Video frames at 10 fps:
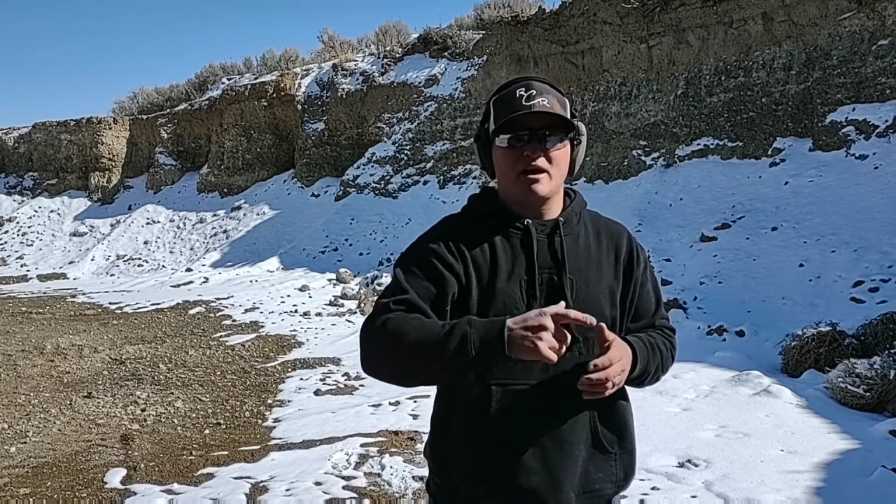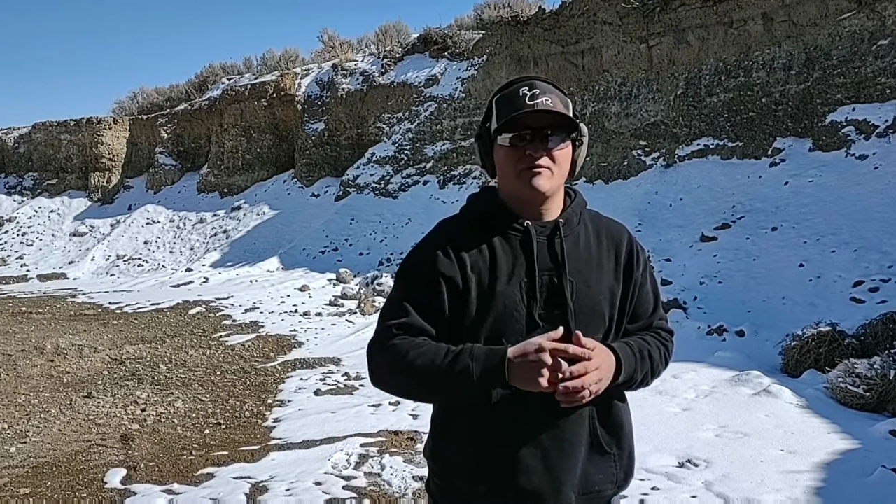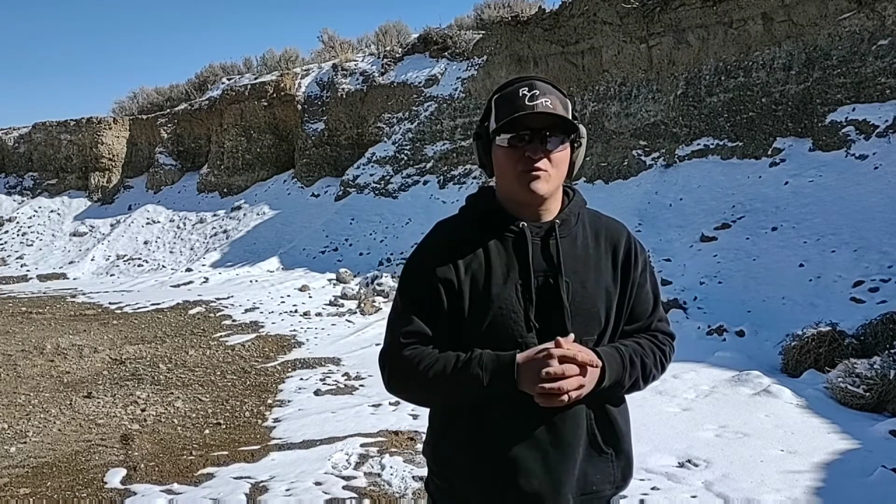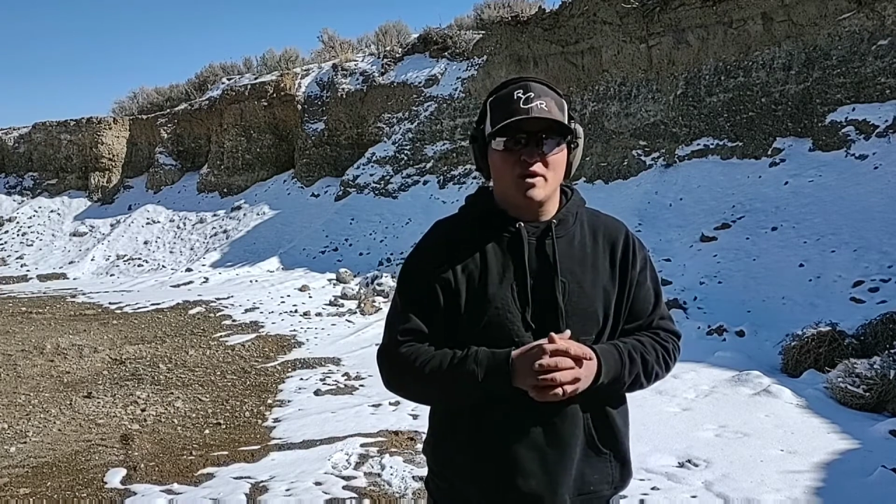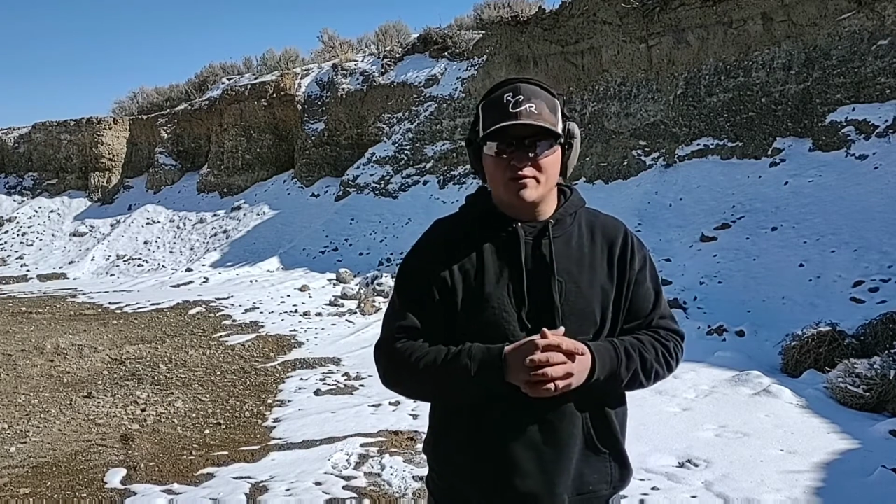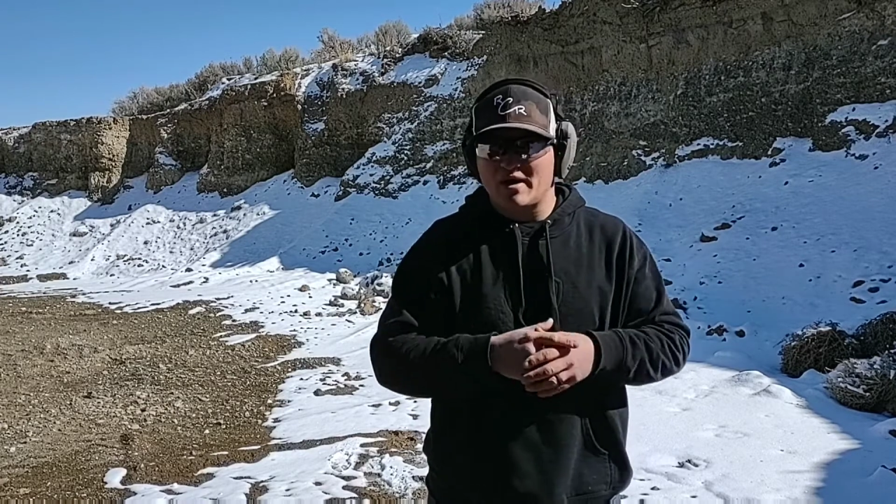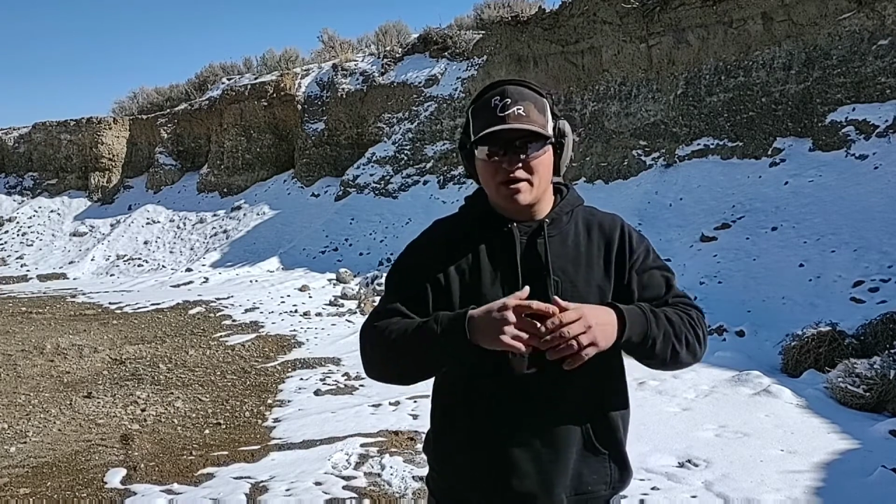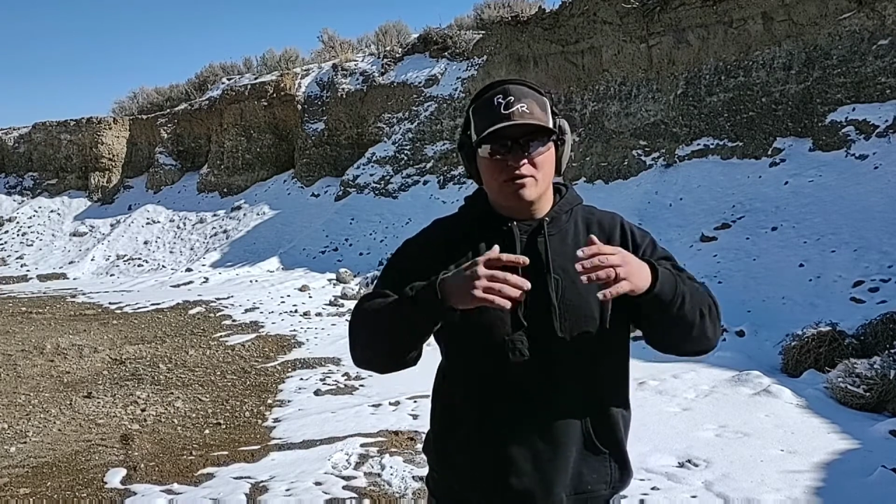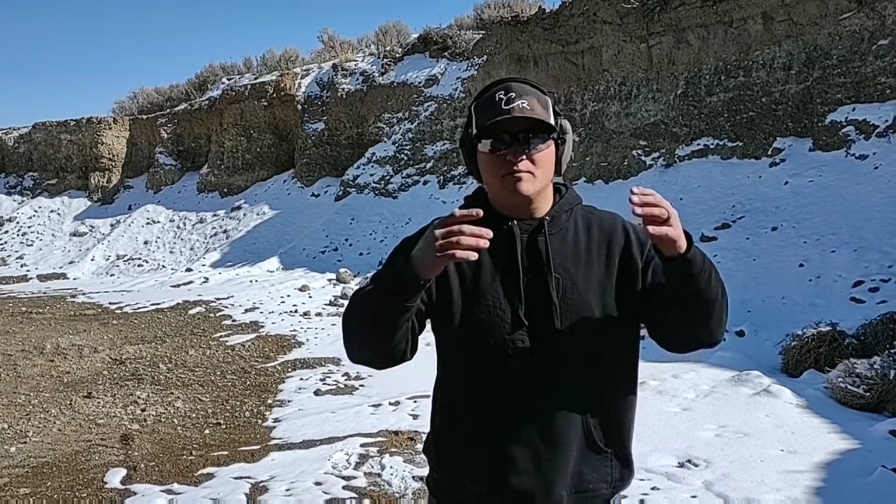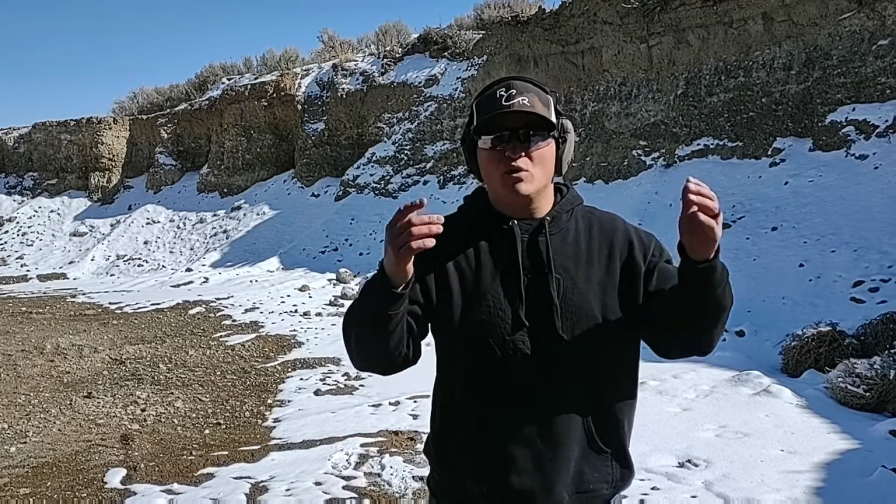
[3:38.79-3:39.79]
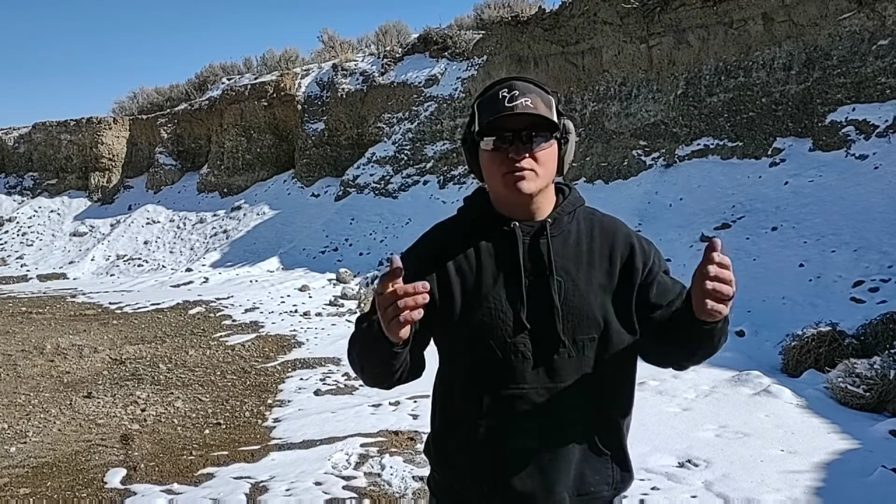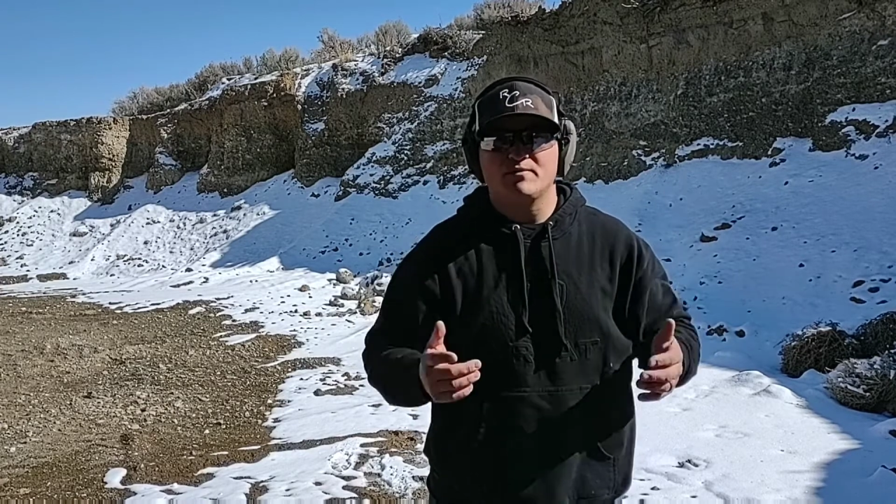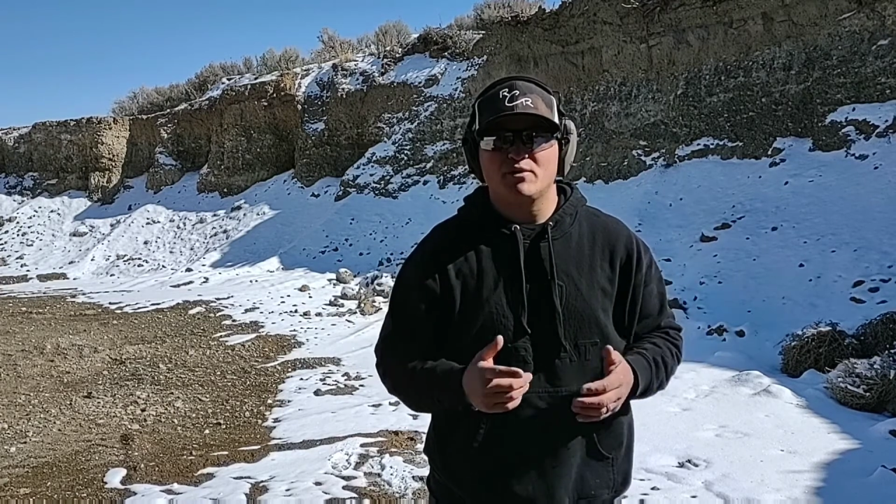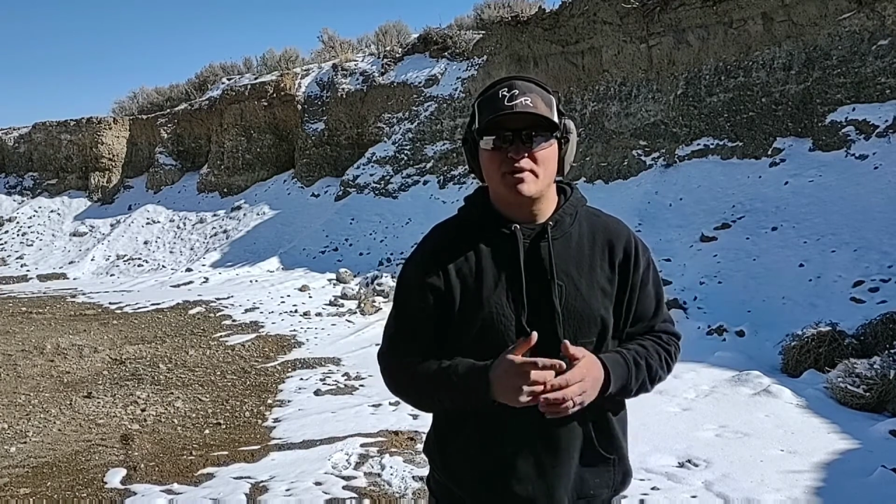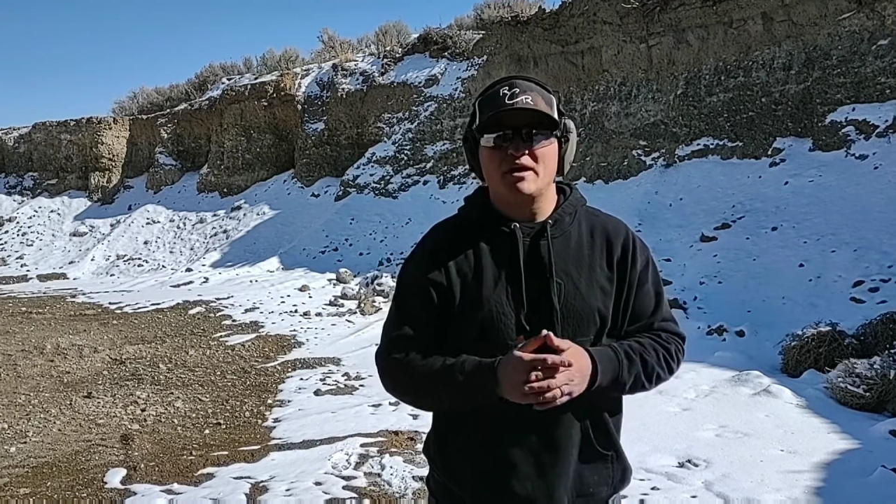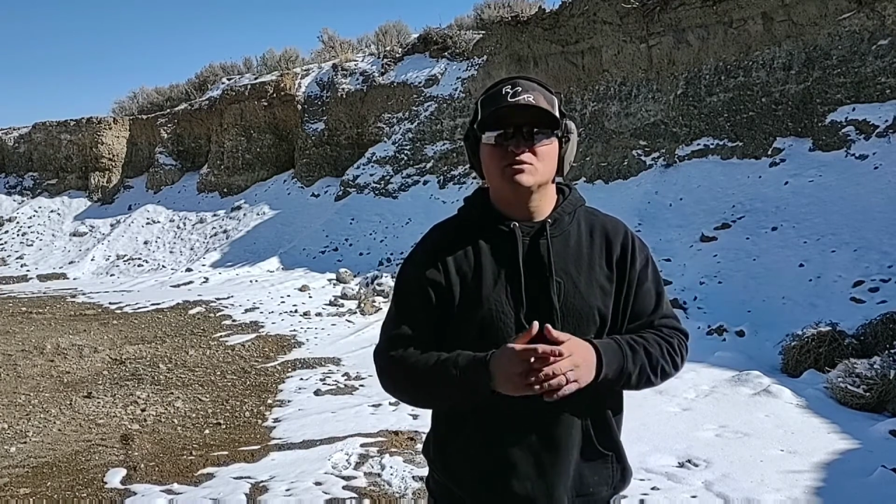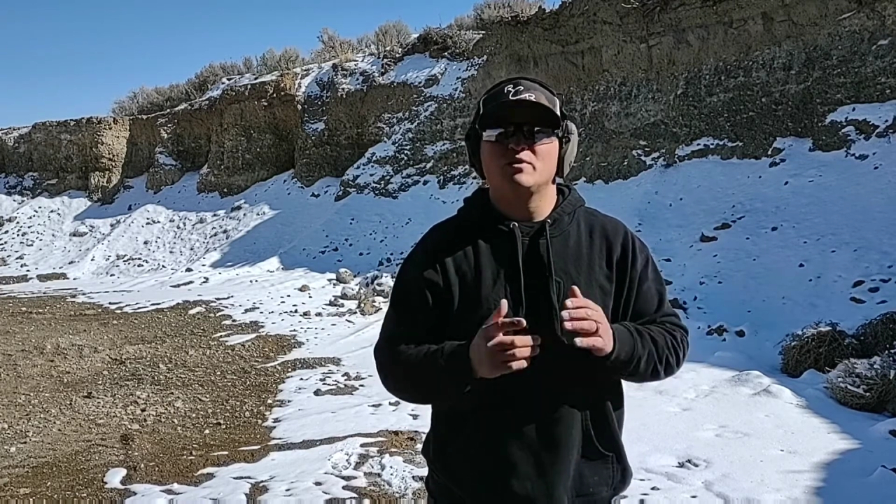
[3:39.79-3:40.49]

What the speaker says: off 1 round or multiple rounds,